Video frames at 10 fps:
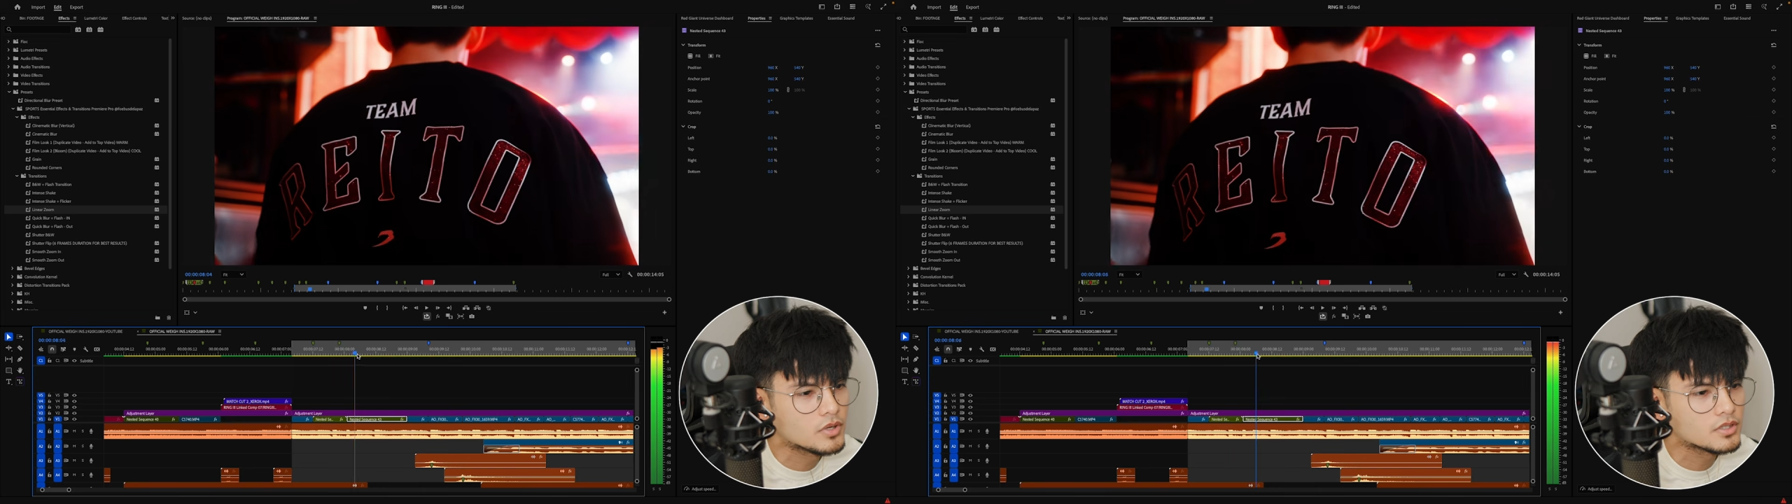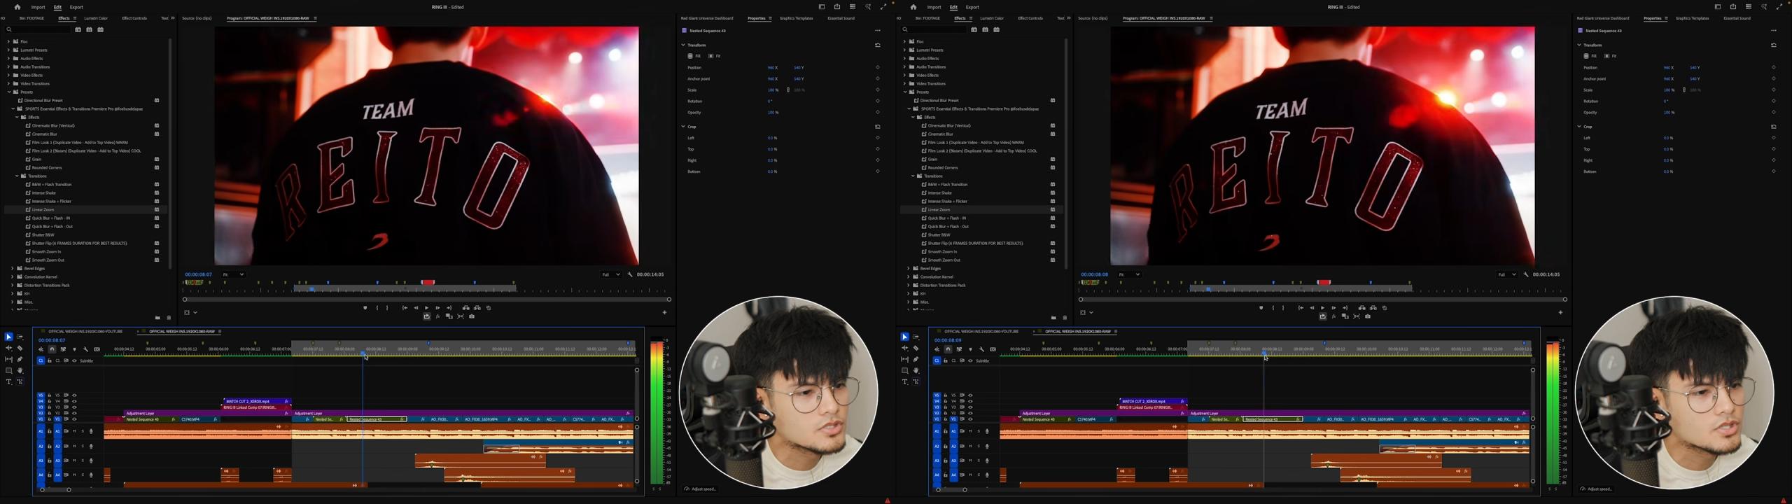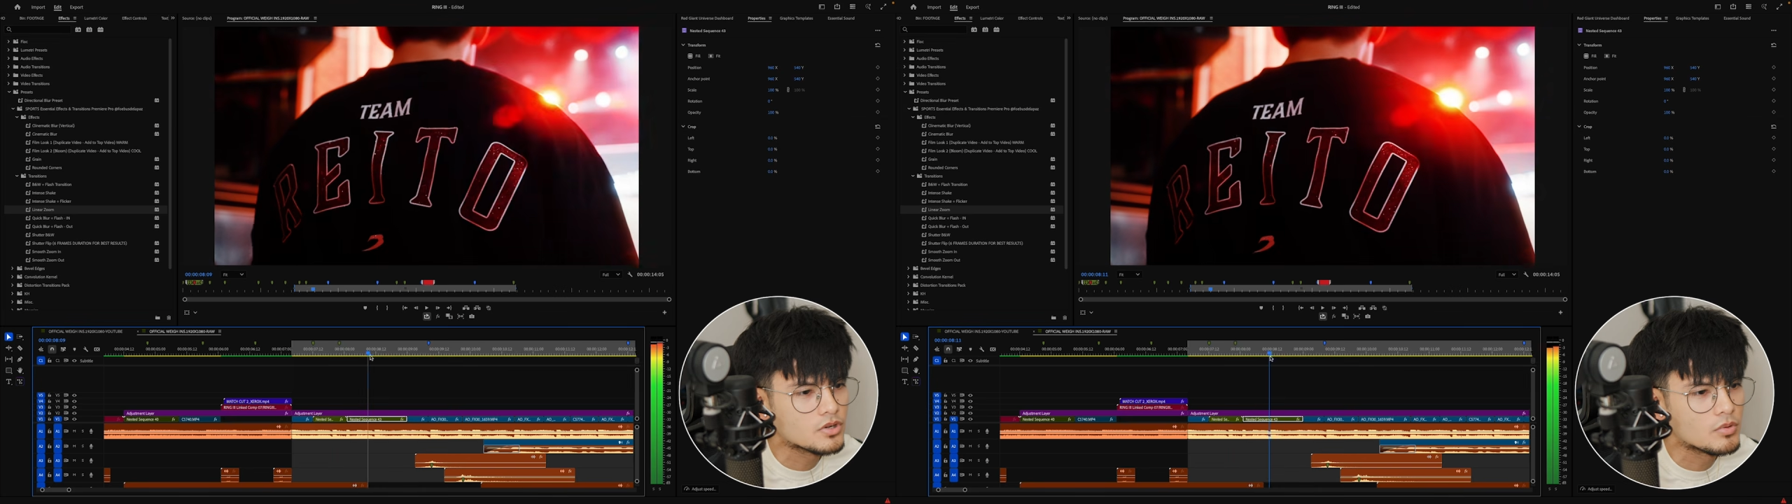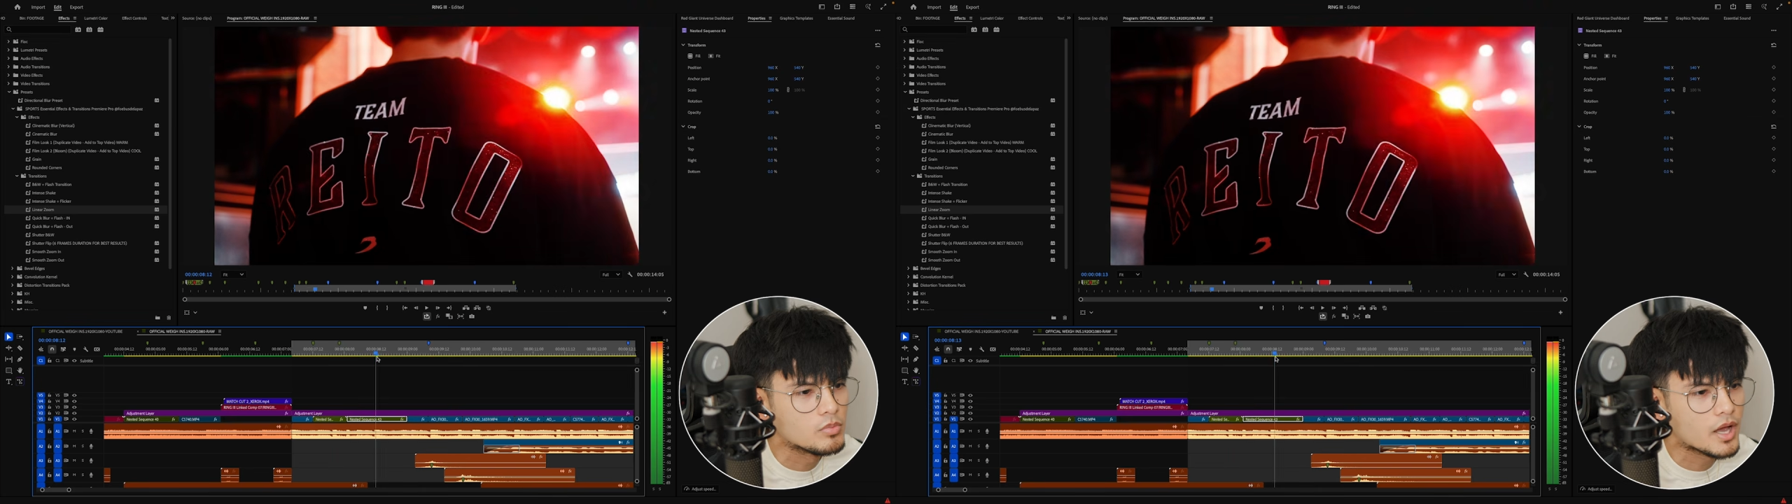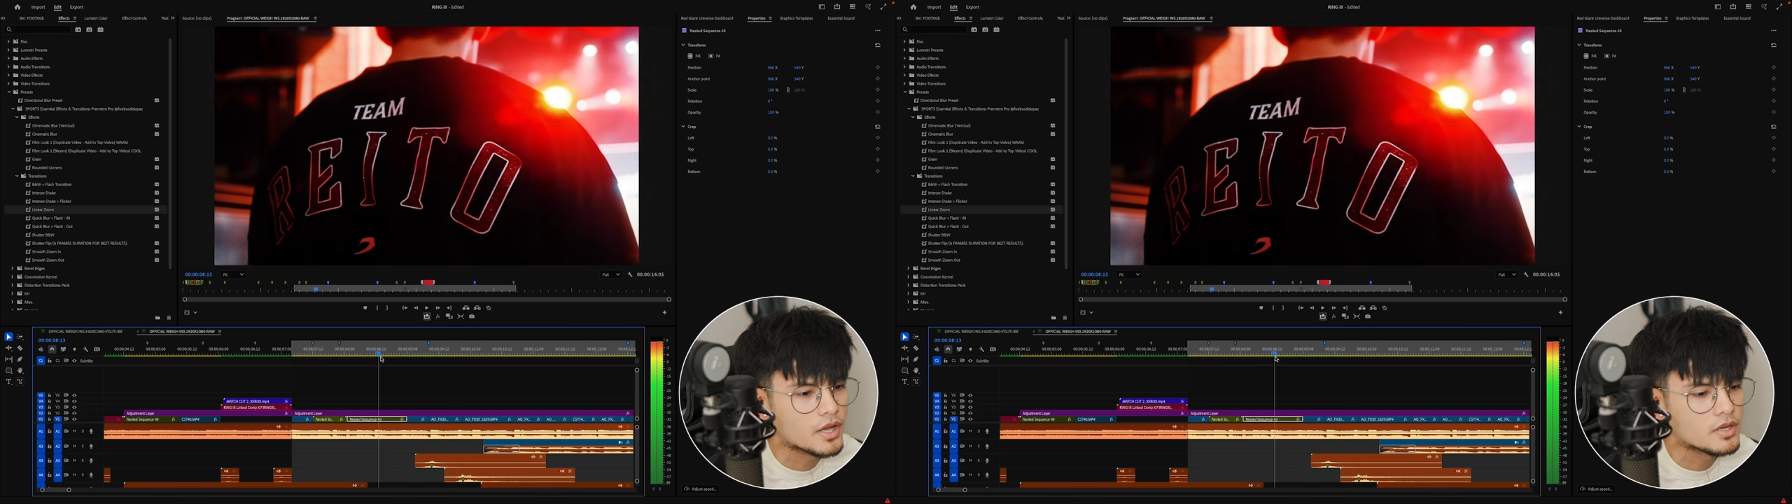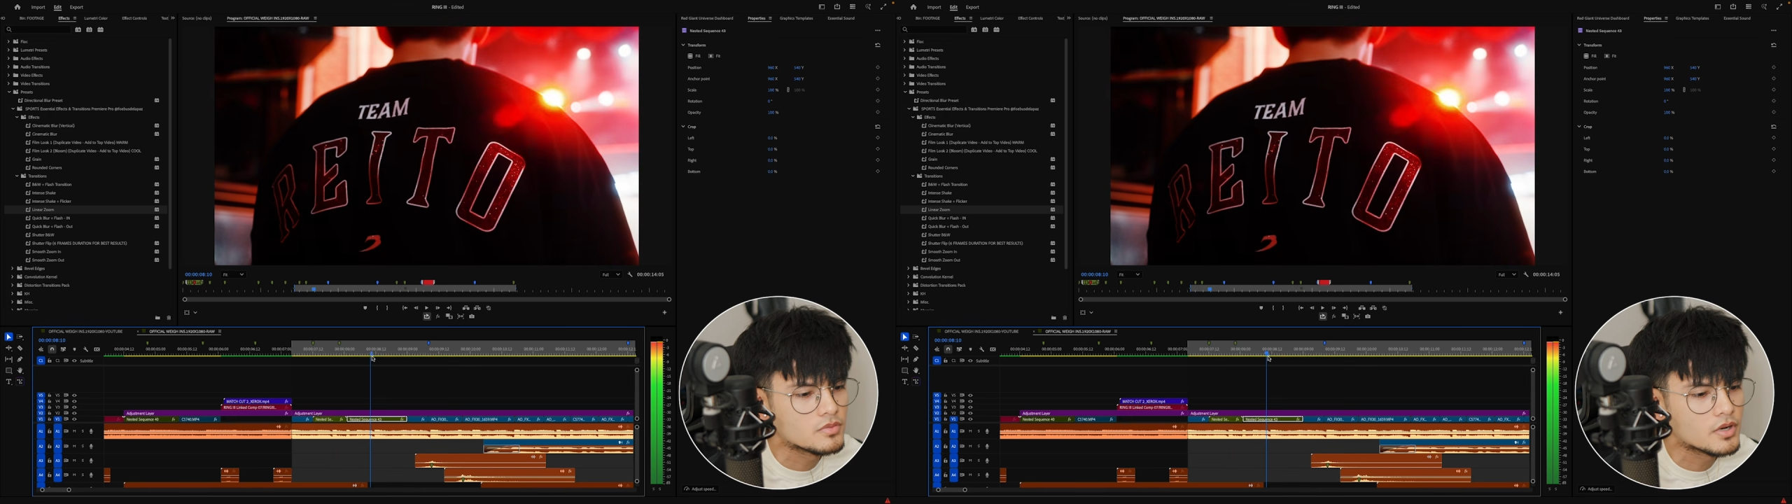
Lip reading: want this to go black and